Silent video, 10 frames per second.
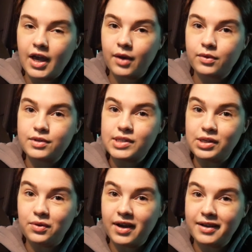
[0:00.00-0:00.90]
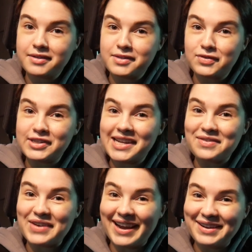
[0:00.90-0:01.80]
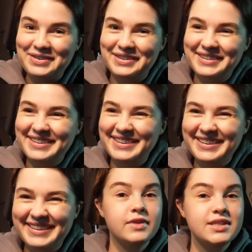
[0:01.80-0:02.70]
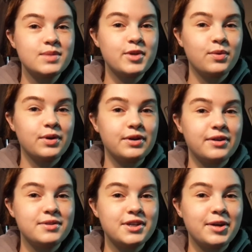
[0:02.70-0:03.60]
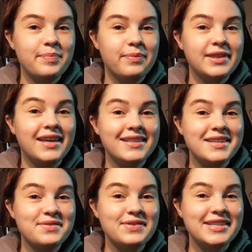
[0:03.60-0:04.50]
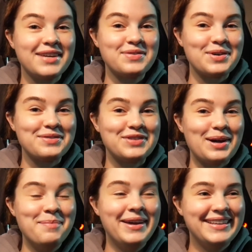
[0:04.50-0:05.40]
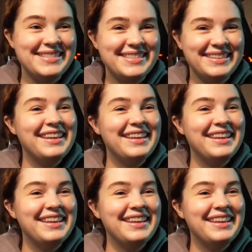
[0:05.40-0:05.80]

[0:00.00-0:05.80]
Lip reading: I will see you guys for day 5. This has been a roller coaster, but that's it for day 4 of Vlogmas.